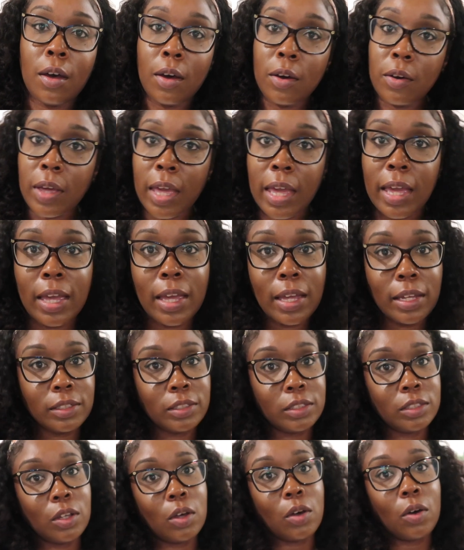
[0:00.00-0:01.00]

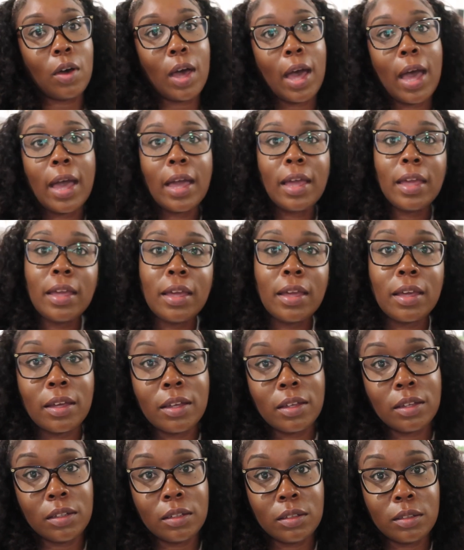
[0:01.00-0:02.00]
Okay, so I
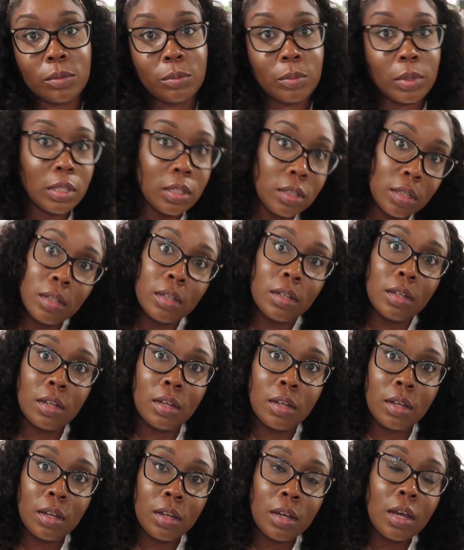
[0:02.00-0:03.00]
am
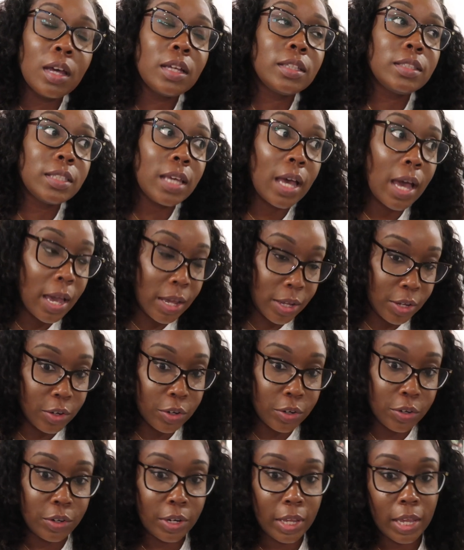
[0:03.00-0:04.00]

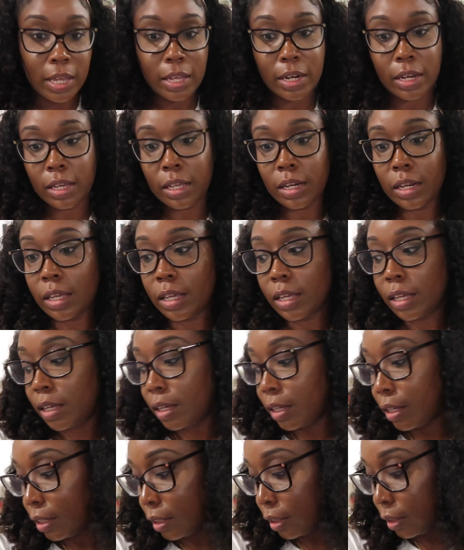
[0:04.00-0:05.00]
tired and it
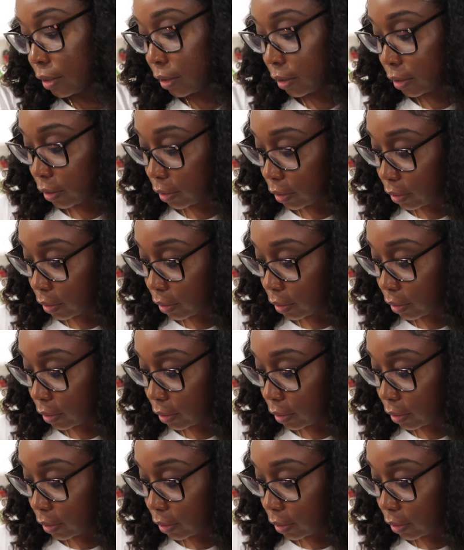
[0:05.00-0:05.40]
is